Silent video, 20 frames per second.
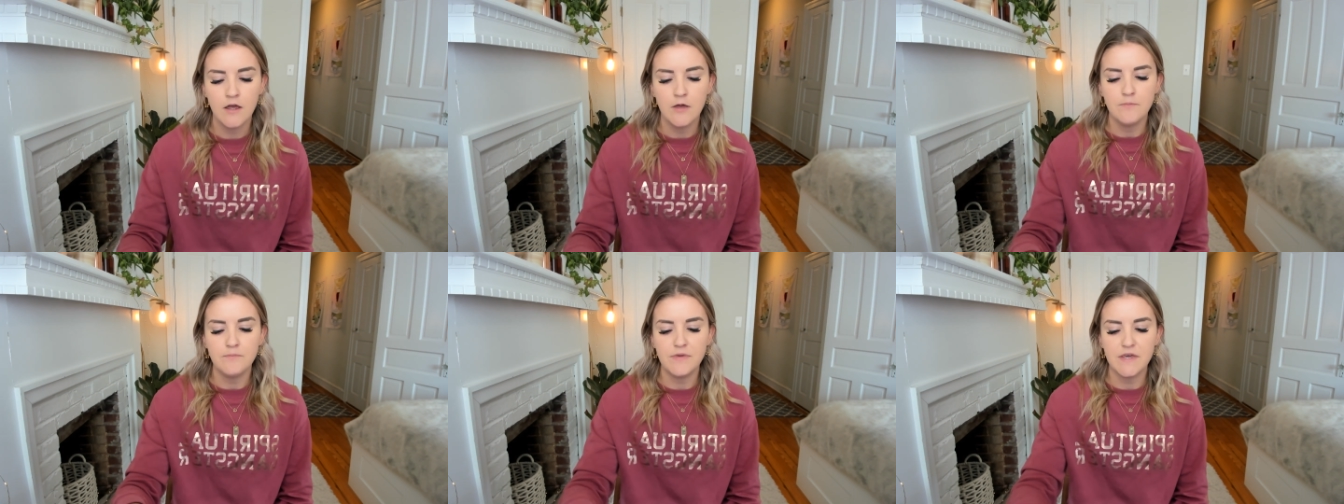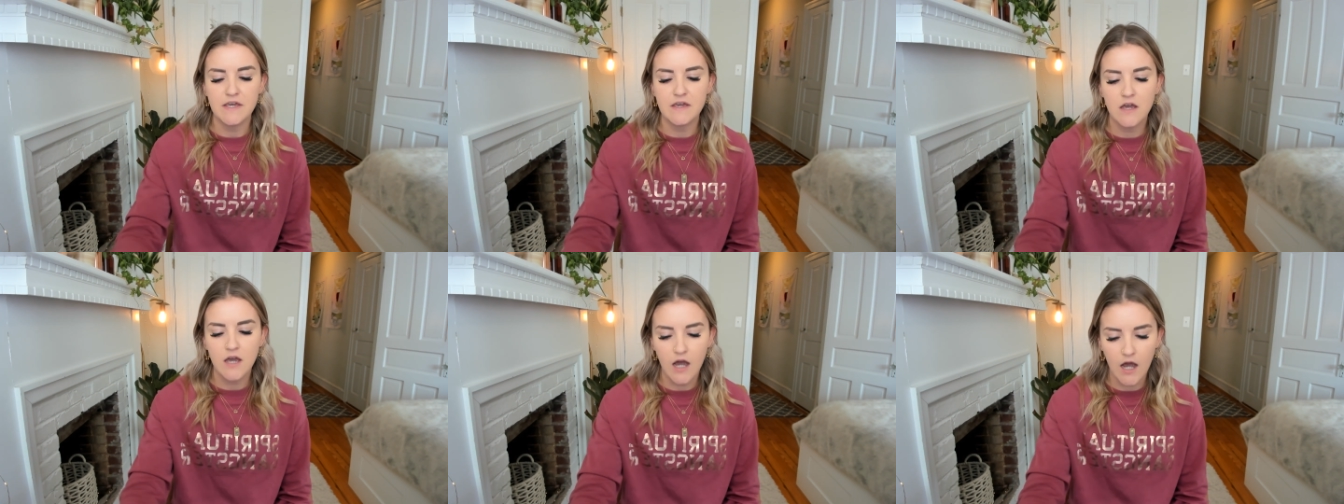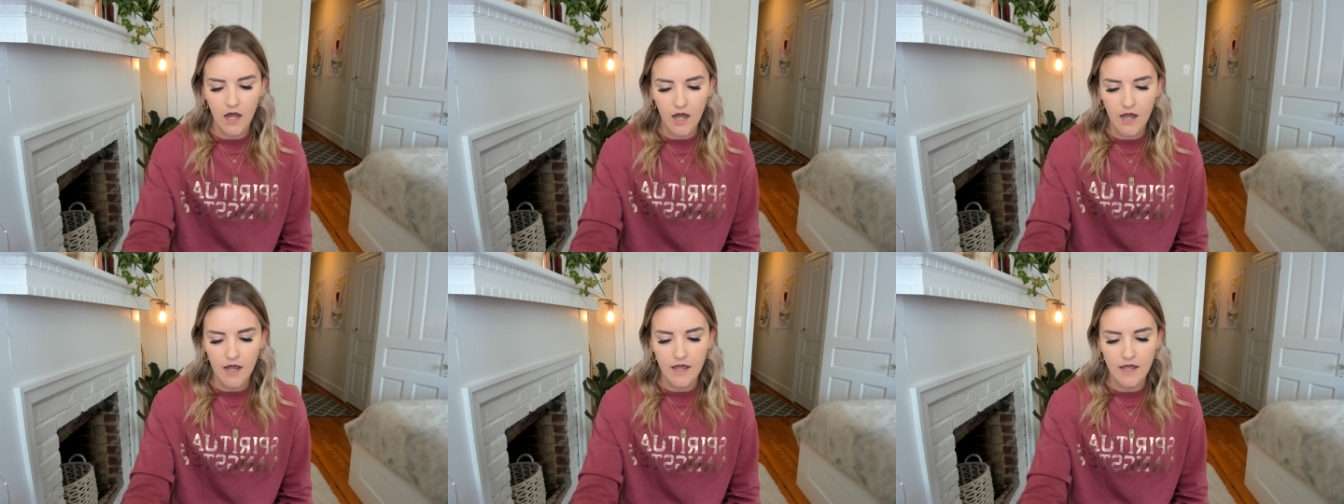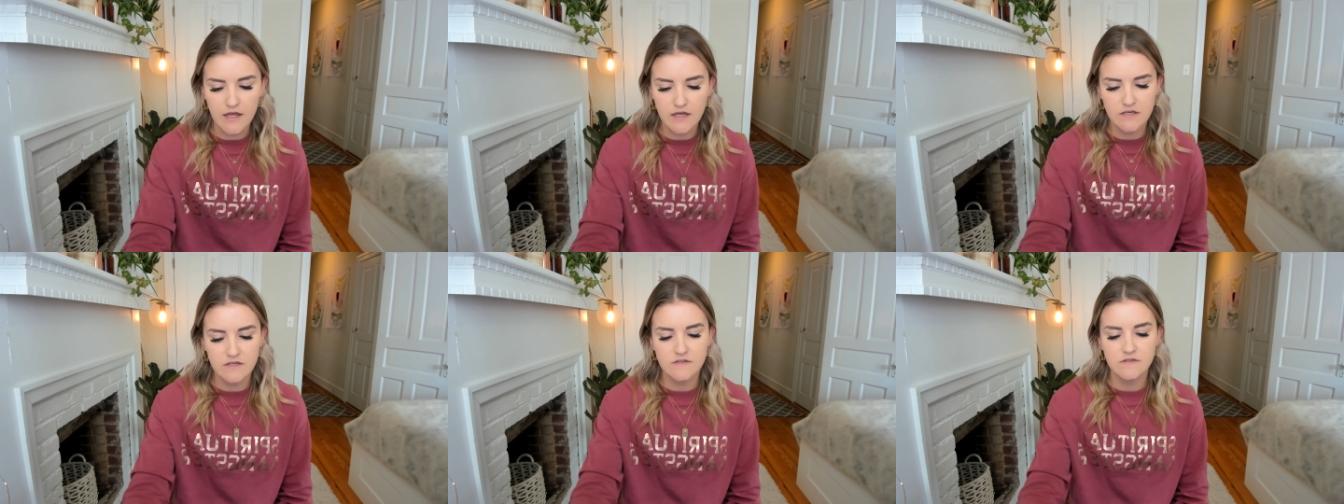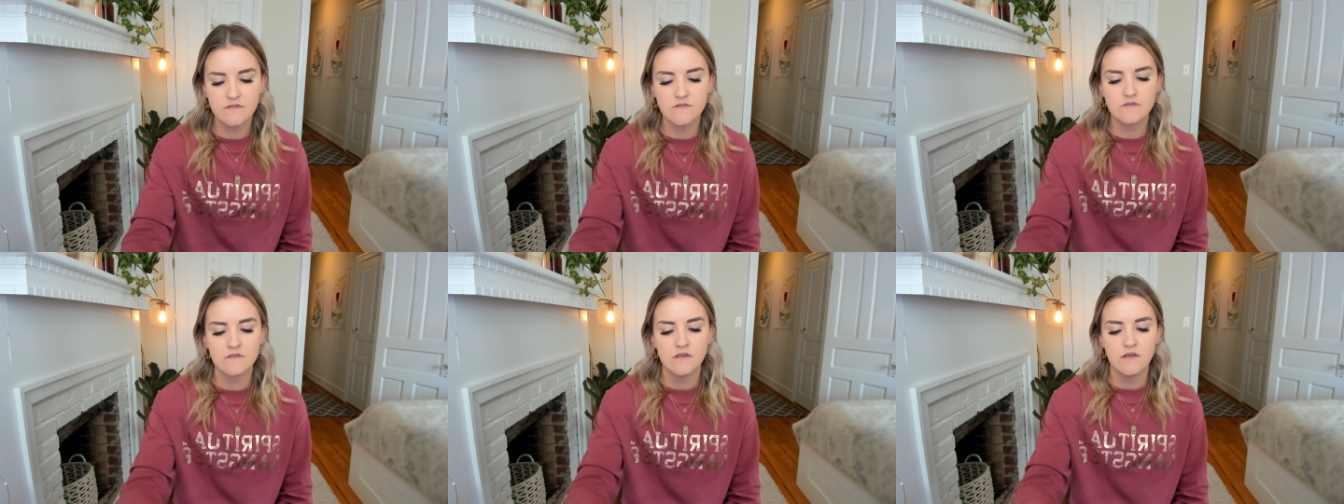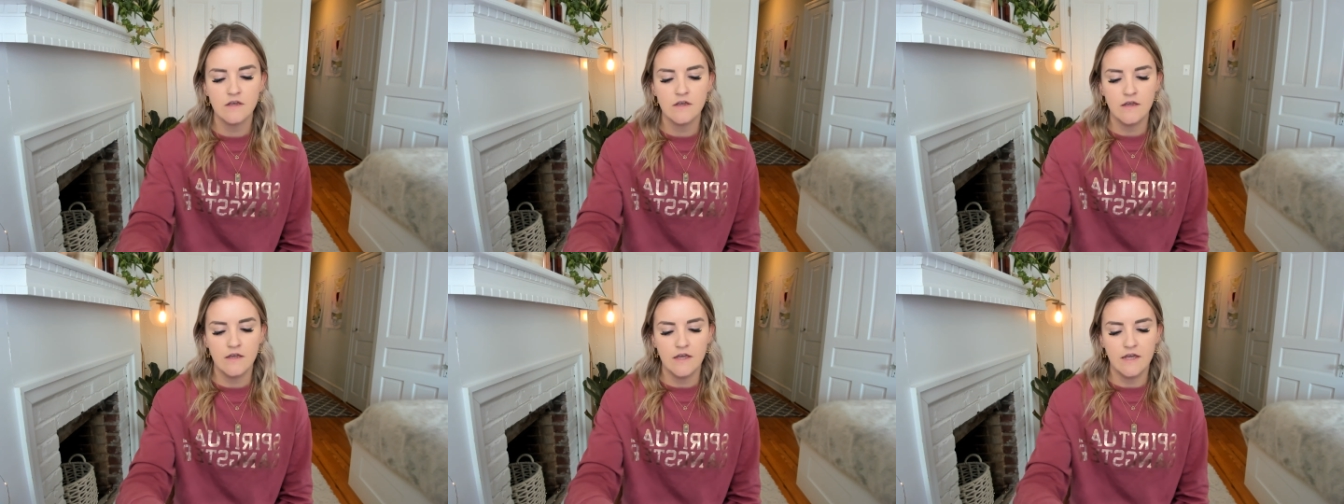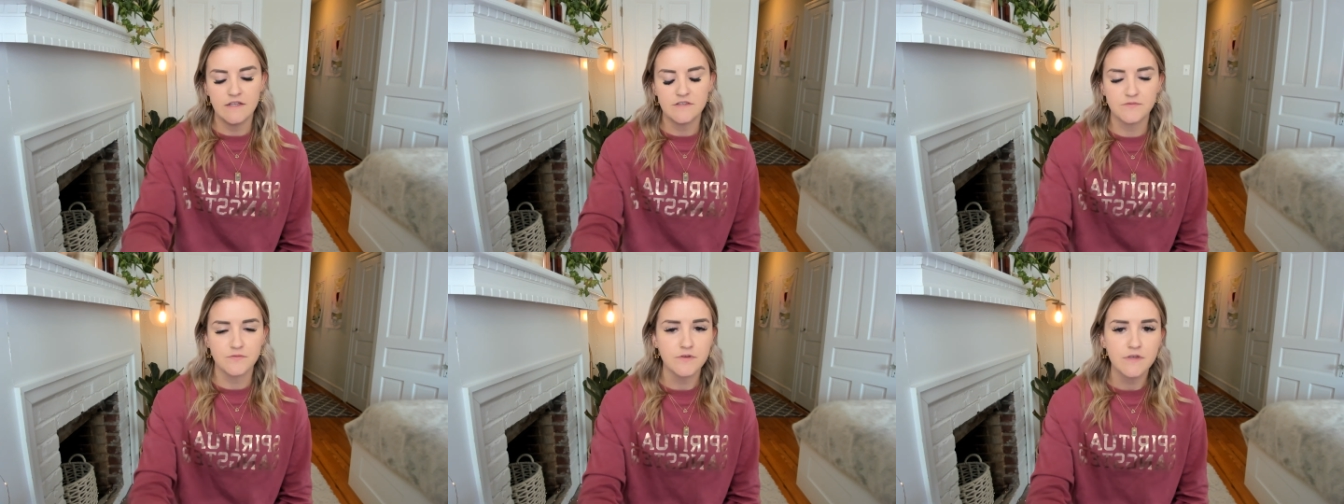because
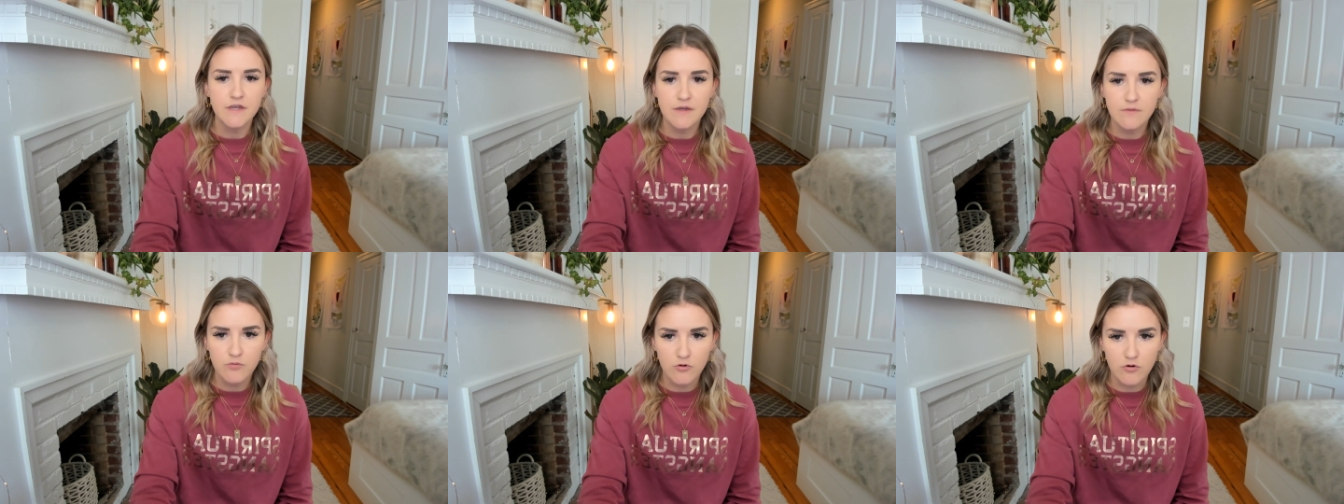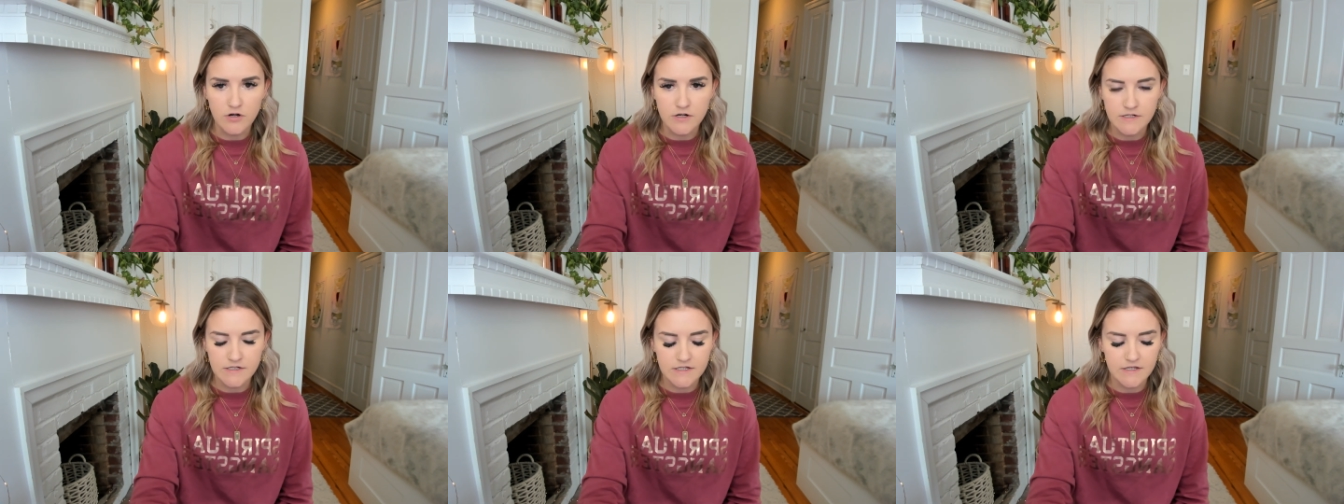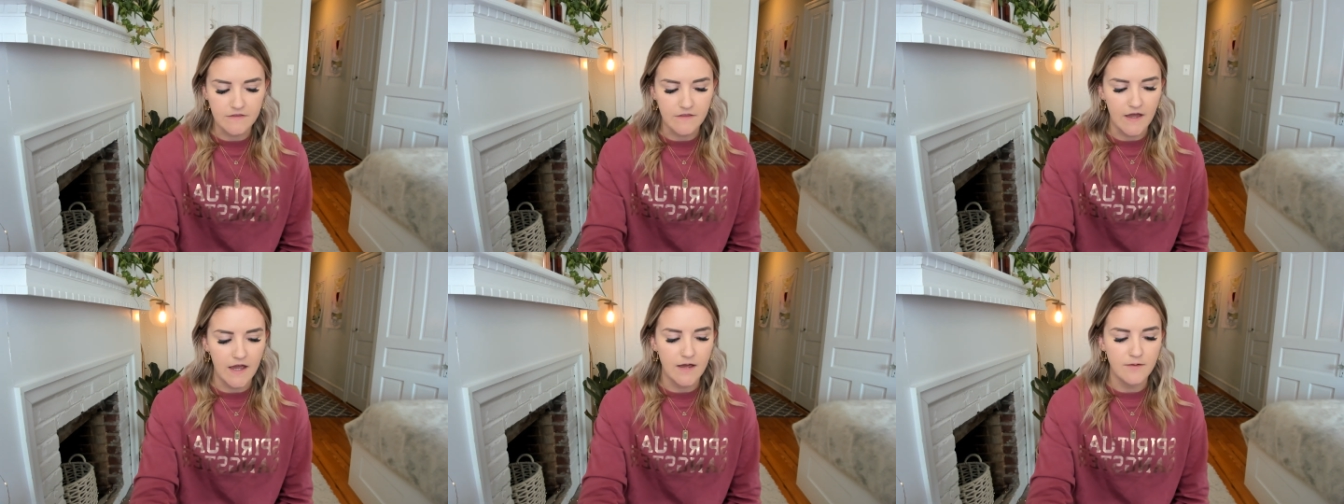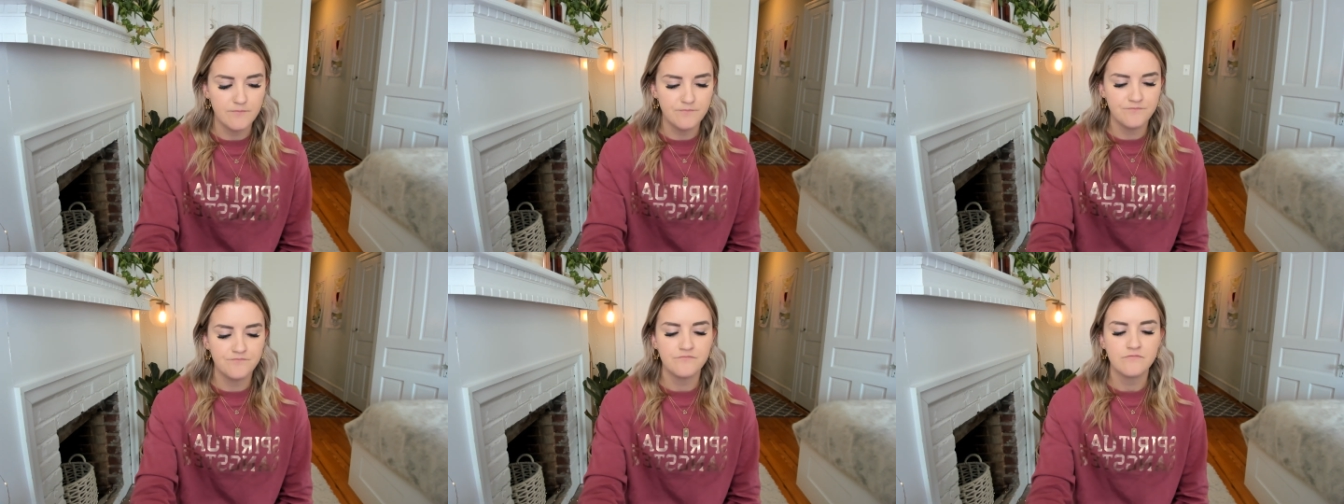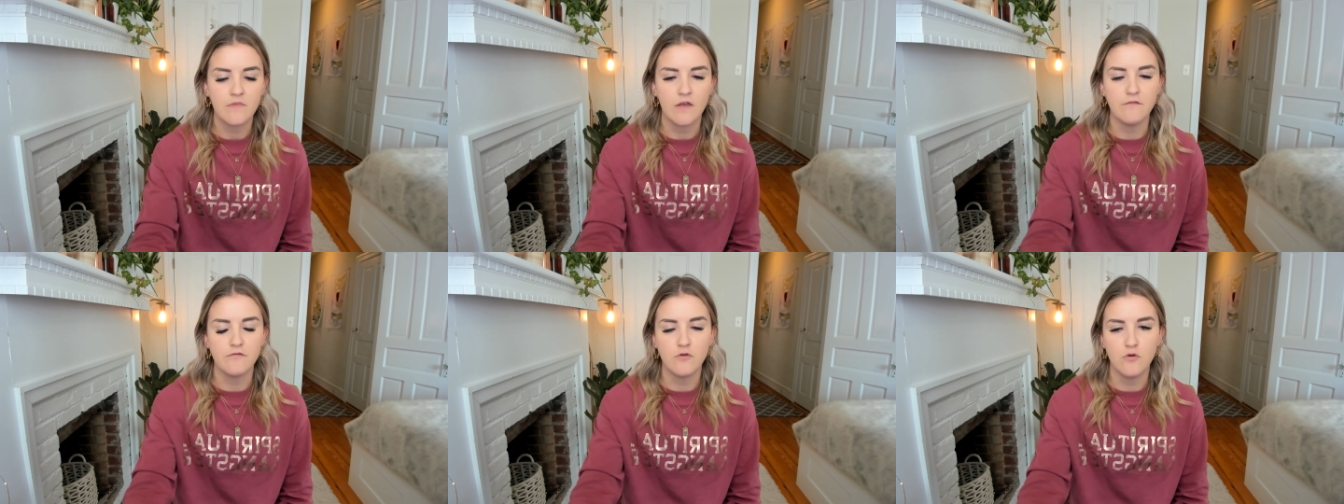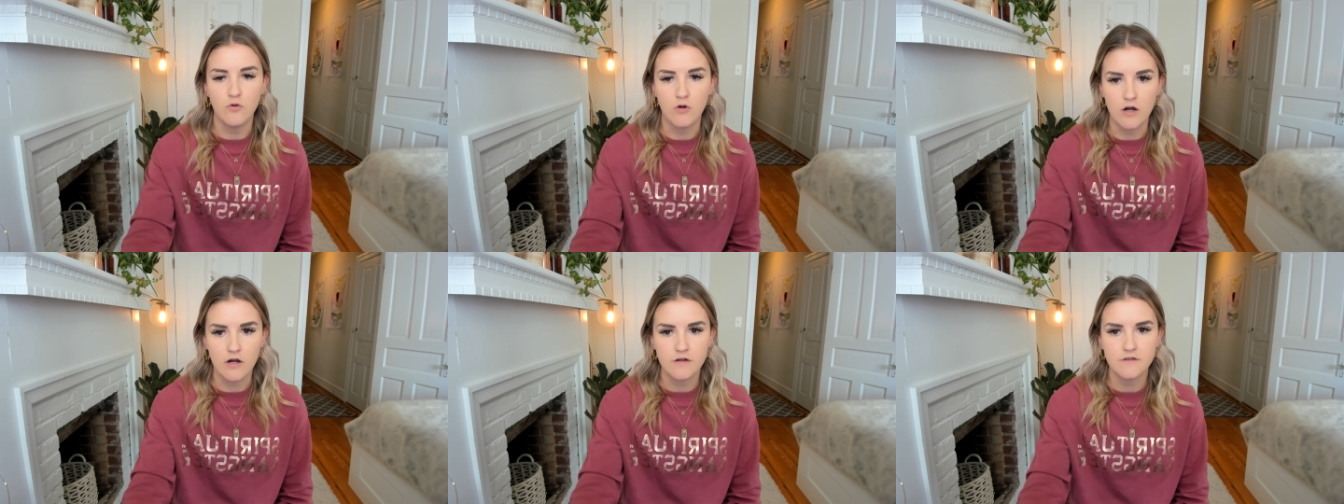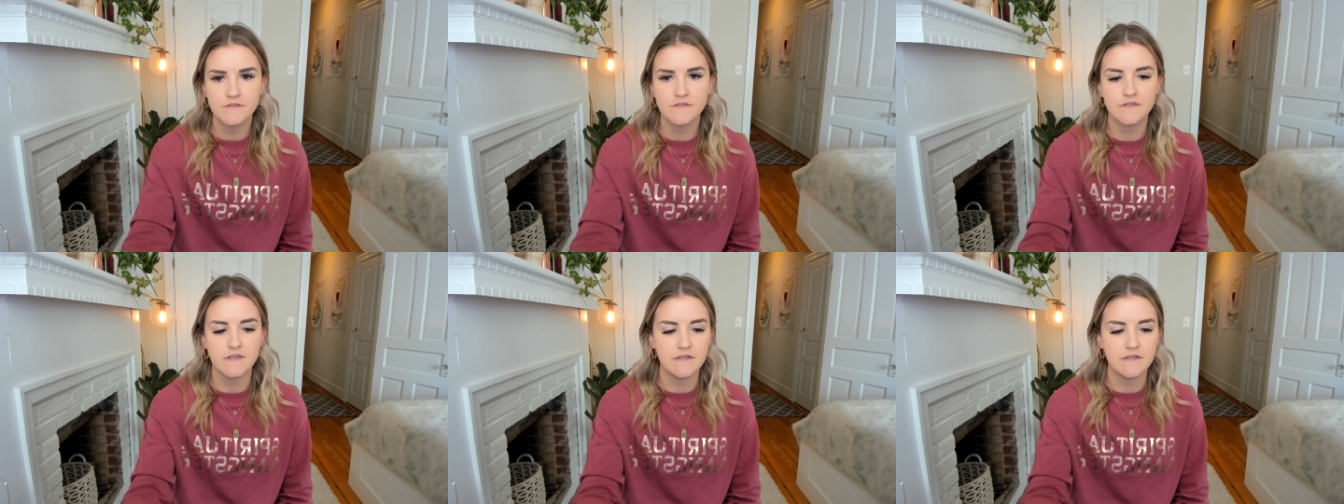it's really important to them, of course.